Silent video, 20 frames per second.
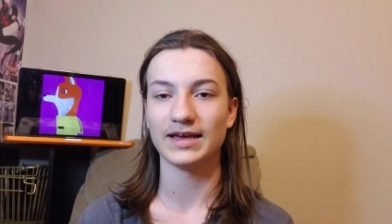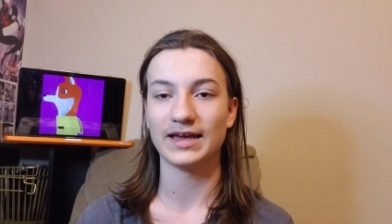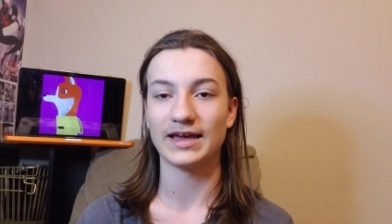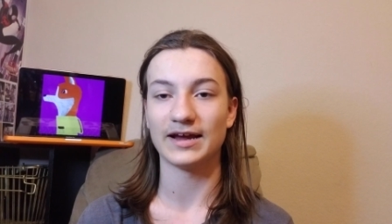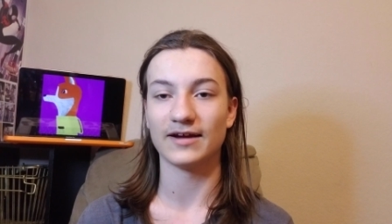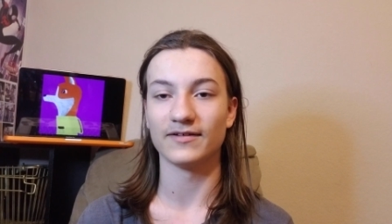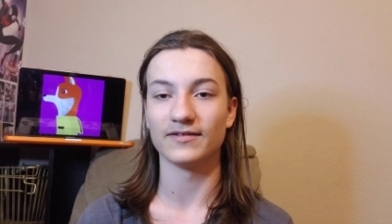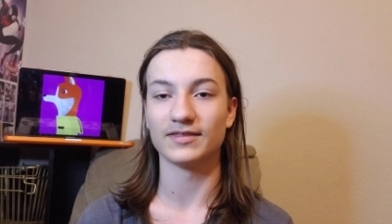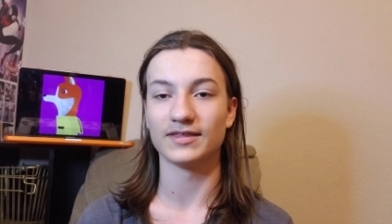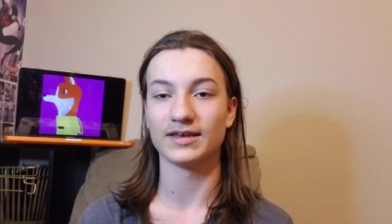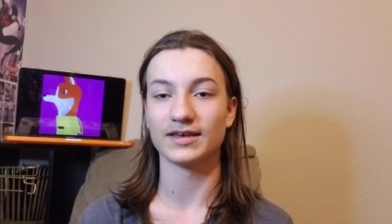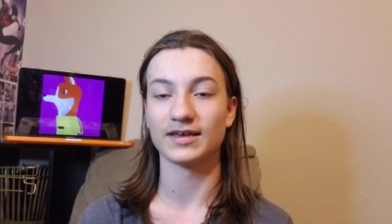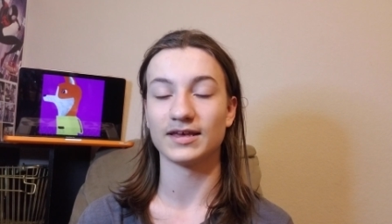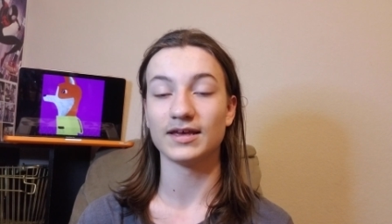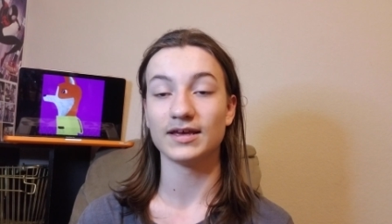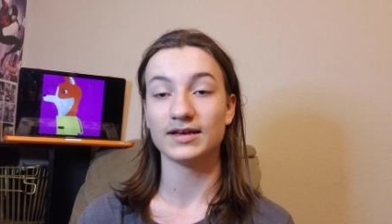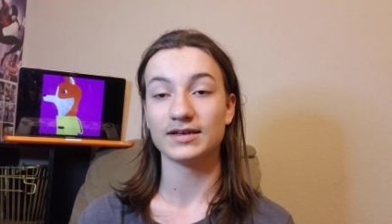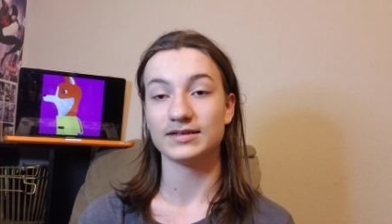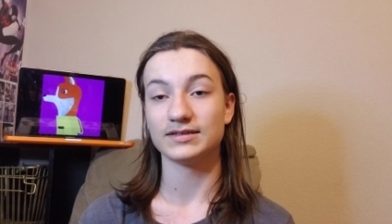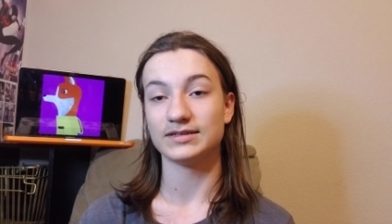everything
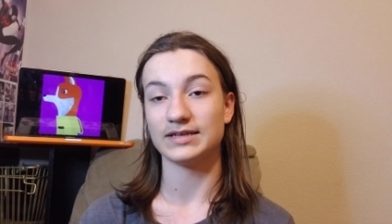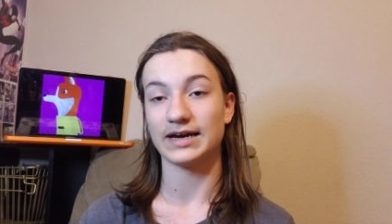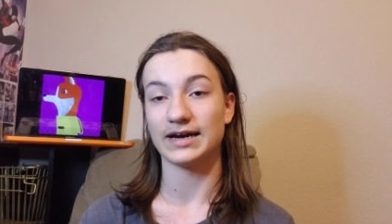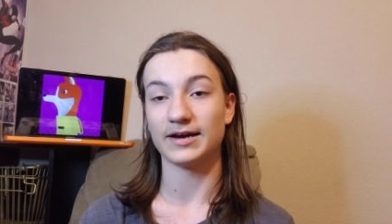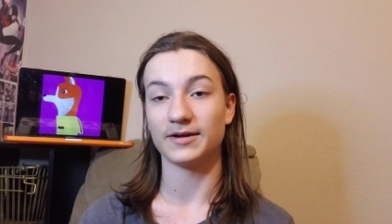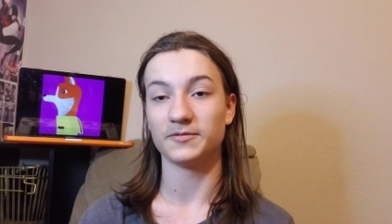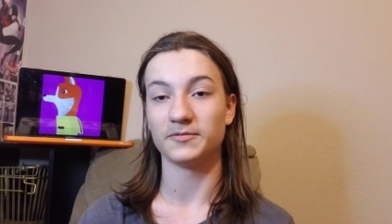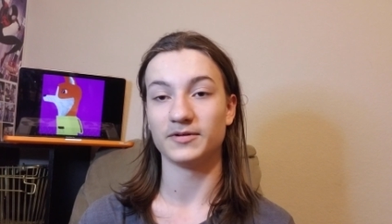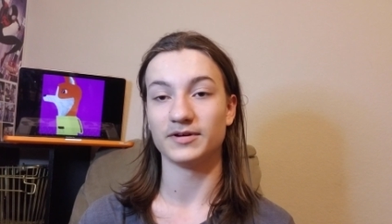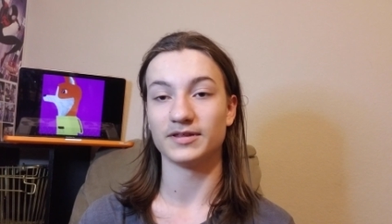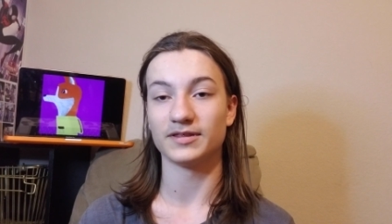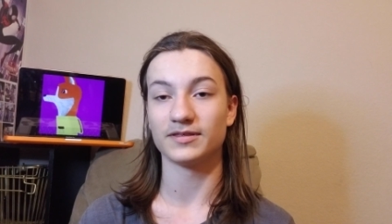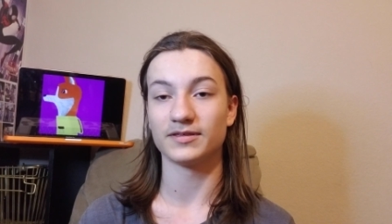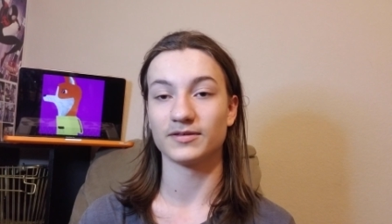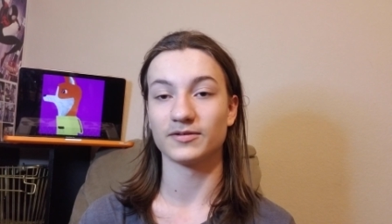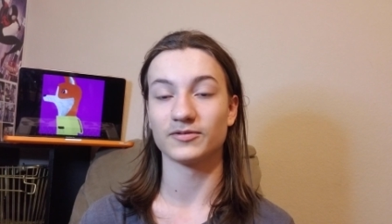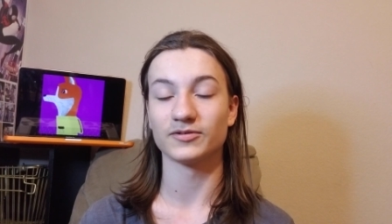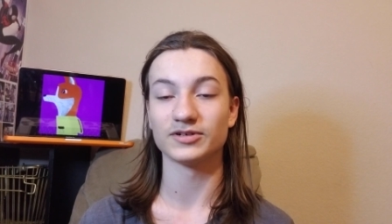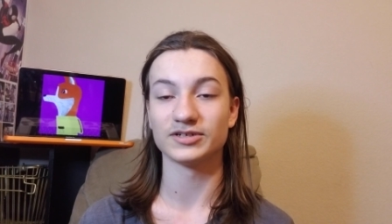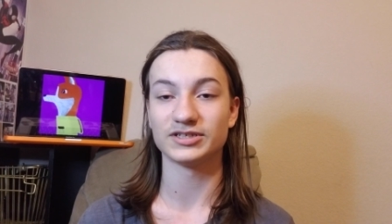tied with
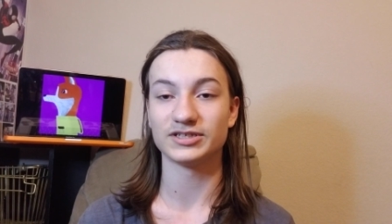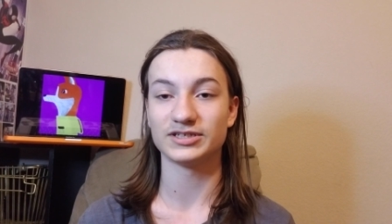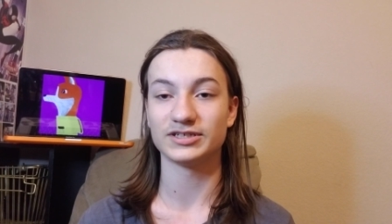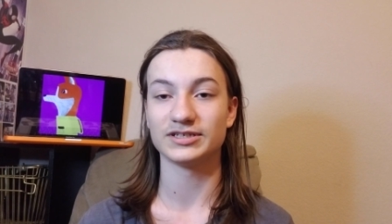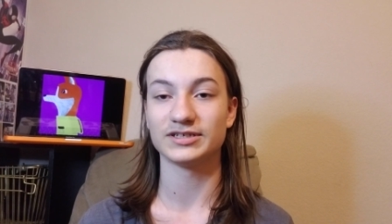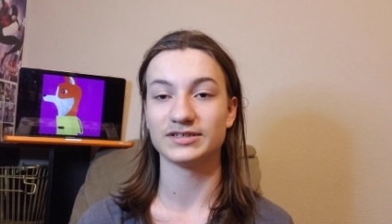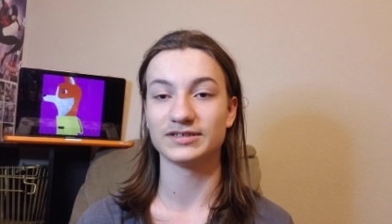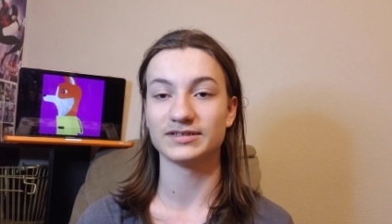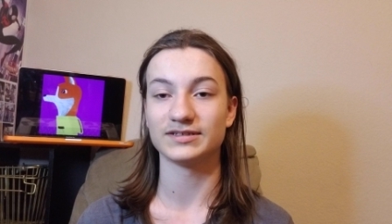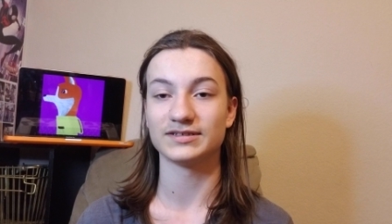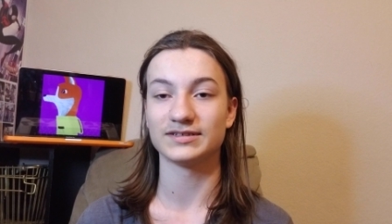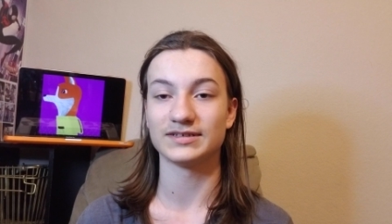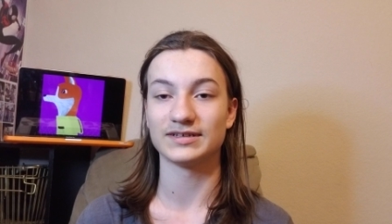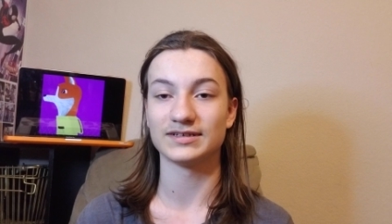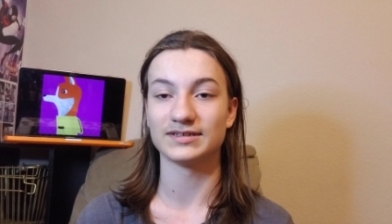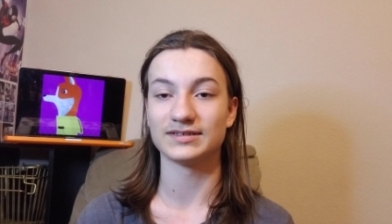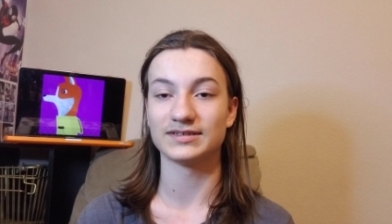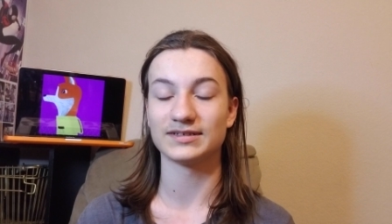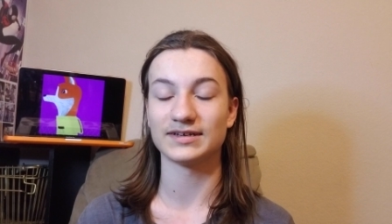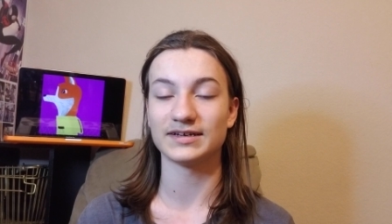christians
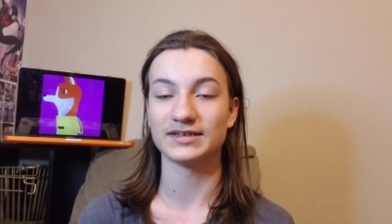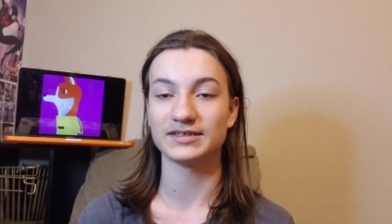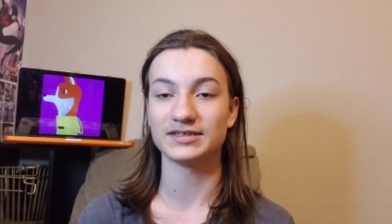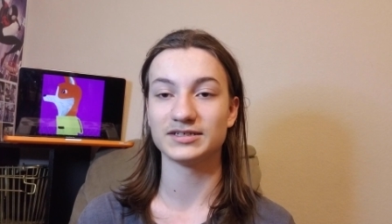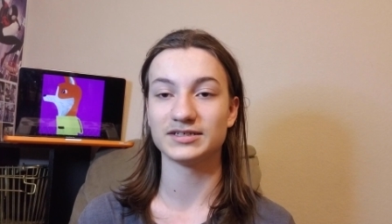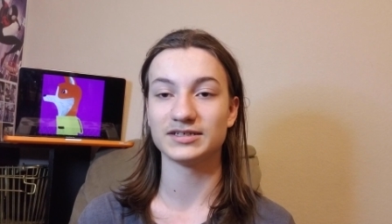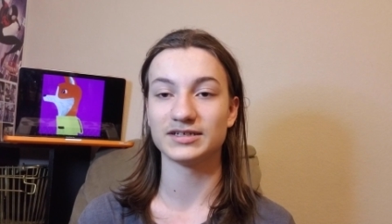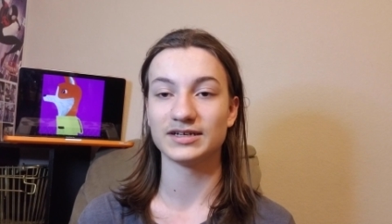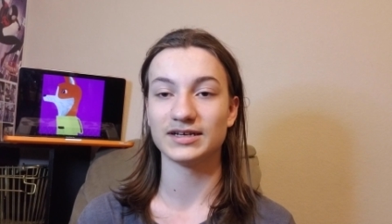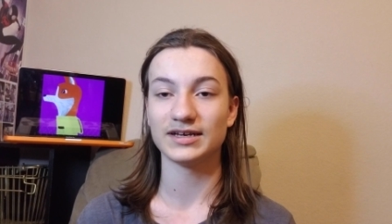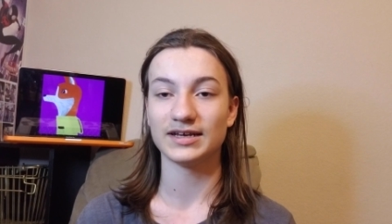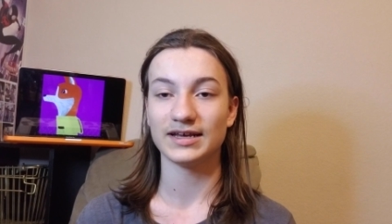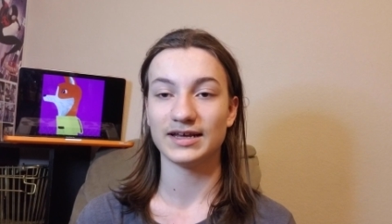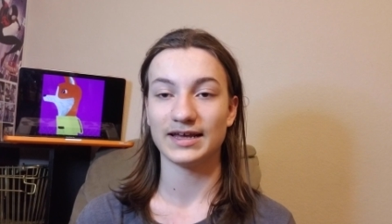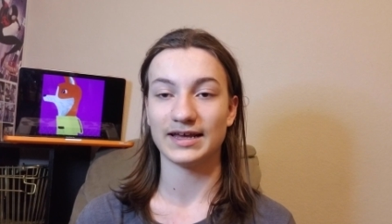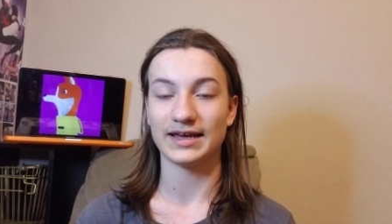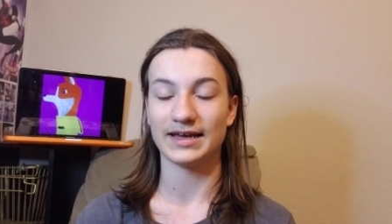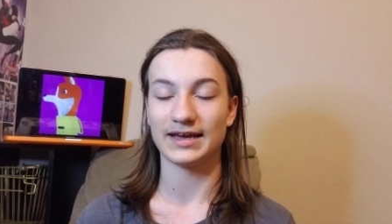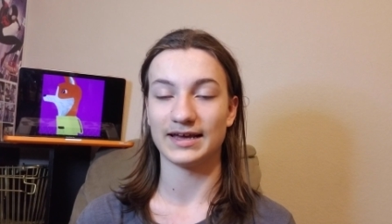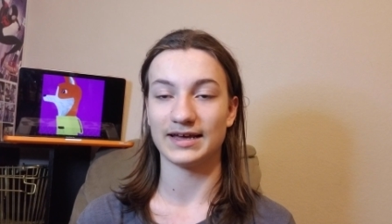and such
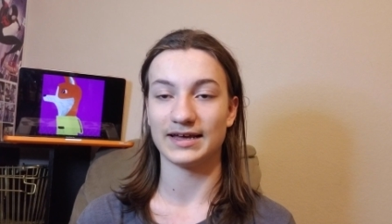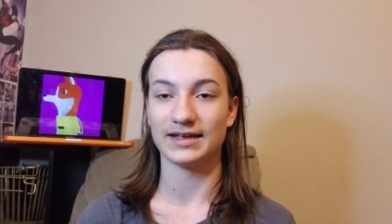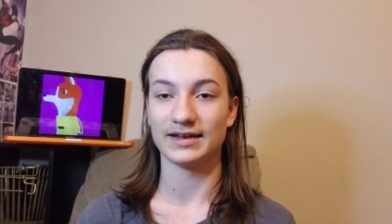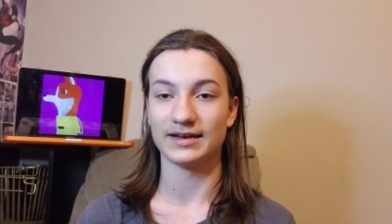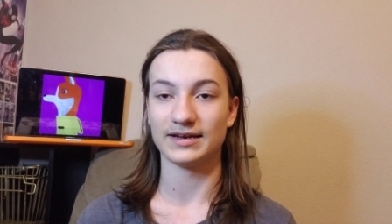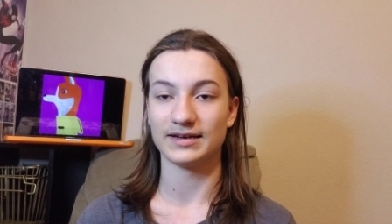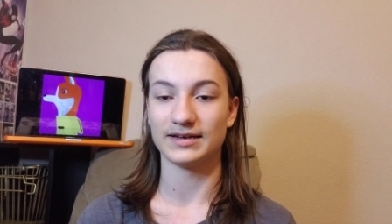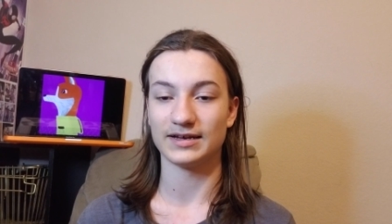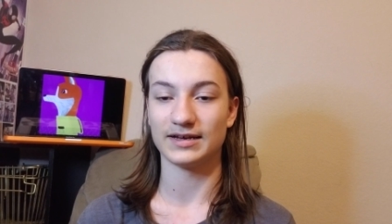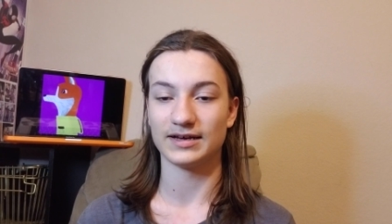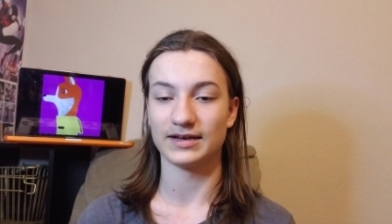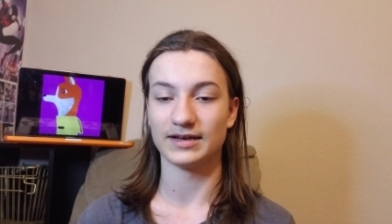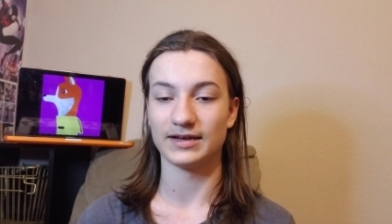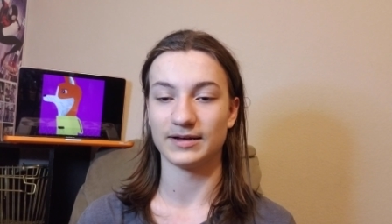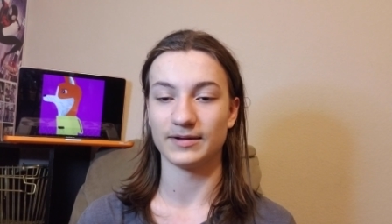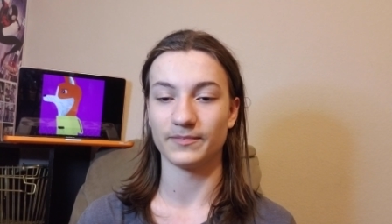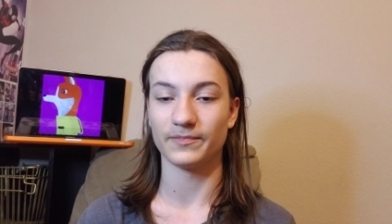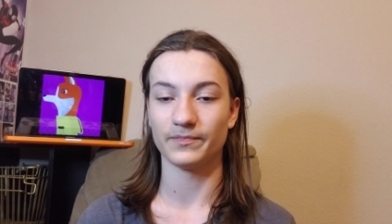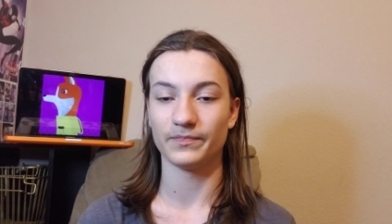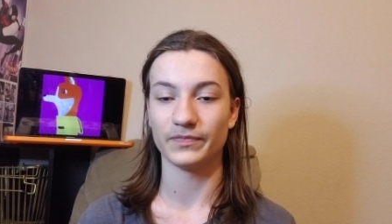and uh,